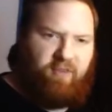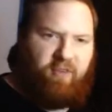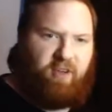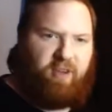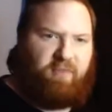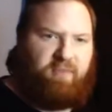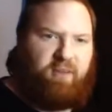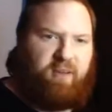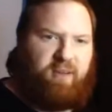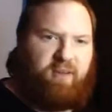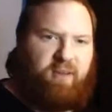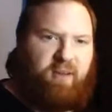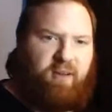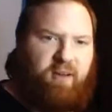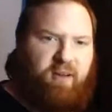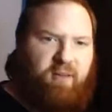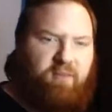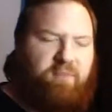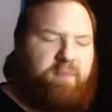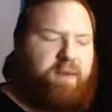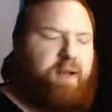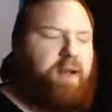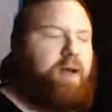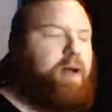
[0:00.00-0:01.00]
Christmas, I'll
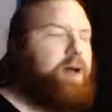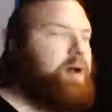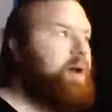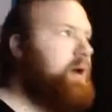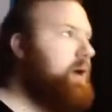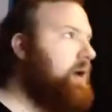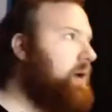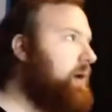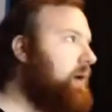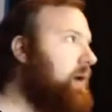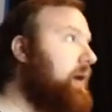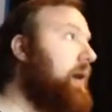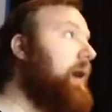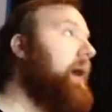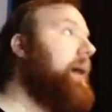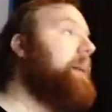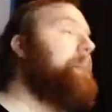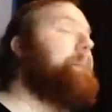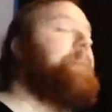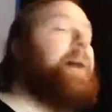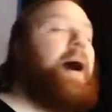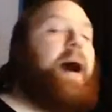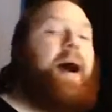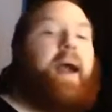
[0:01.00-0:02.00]

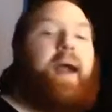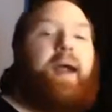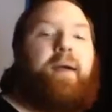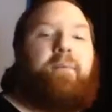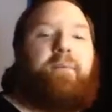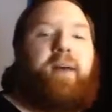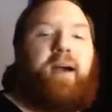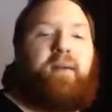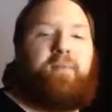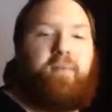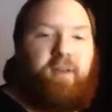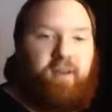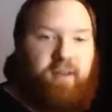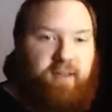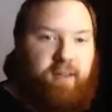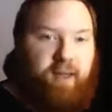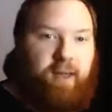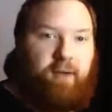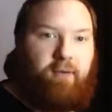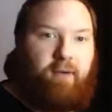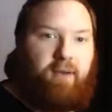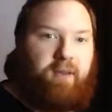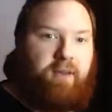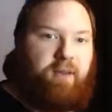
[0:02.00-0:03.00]
by my
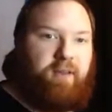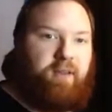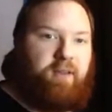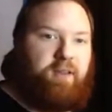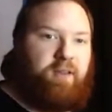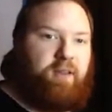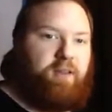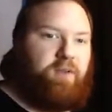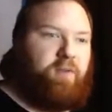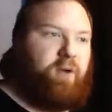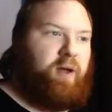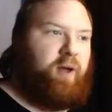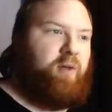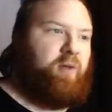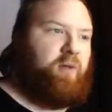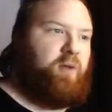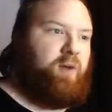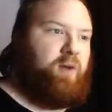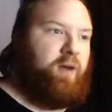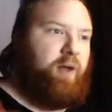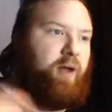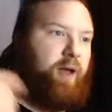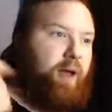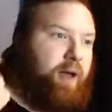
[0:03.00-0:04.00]
birthday, which is the
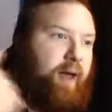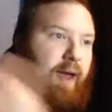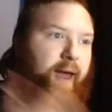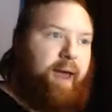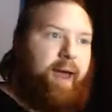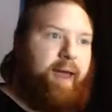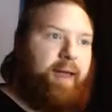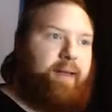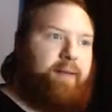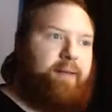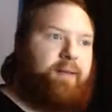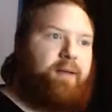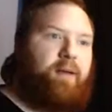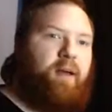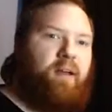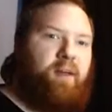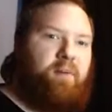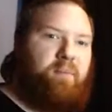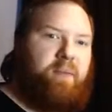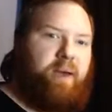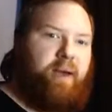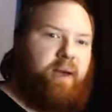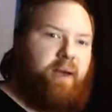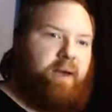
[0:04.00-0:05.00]
23rd, it's going
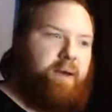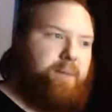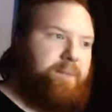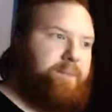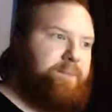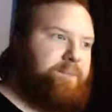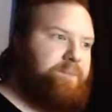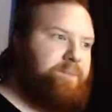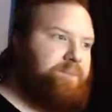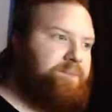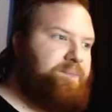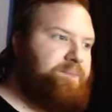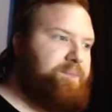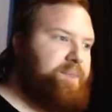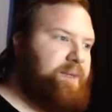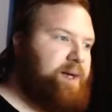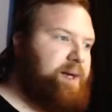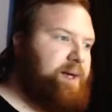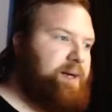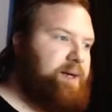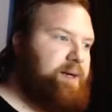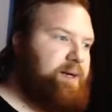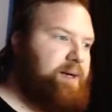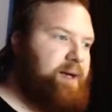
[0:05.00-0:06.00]
to be
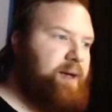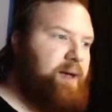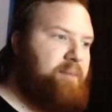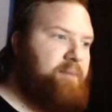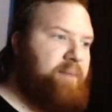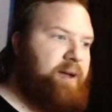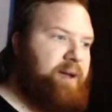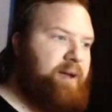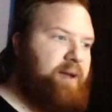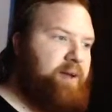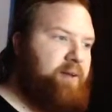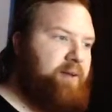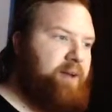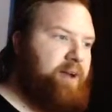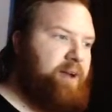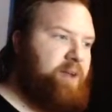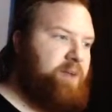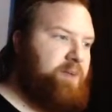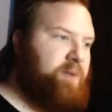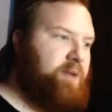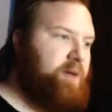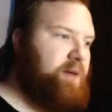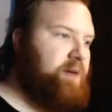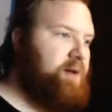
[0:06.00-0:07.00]
uh, in my
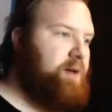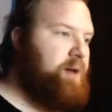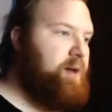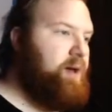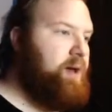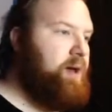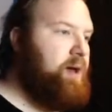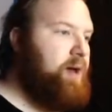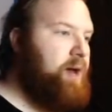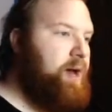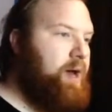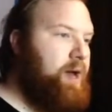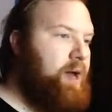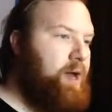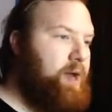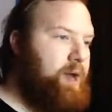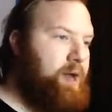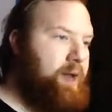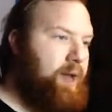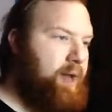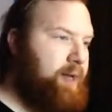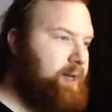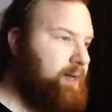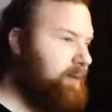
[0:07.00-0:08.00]
grasp.
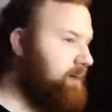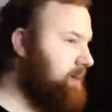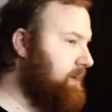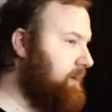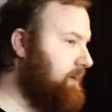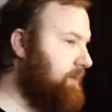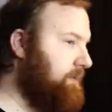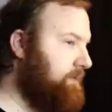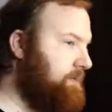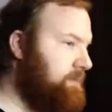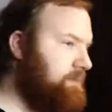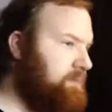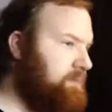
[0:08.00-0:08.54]
Next.